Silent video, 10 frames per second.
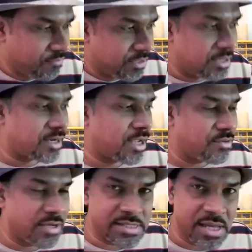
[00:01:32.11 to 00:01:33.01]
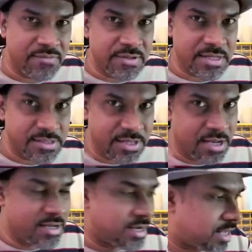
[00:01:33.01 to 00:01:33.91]
will try to decipher that
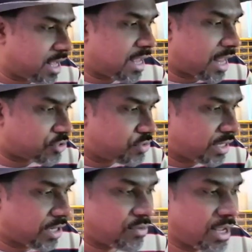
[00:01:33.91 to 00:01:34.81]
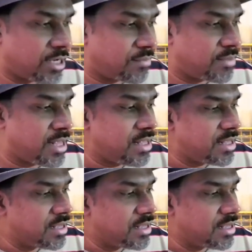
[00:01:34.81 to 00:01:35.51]
serial data and actually try to light up the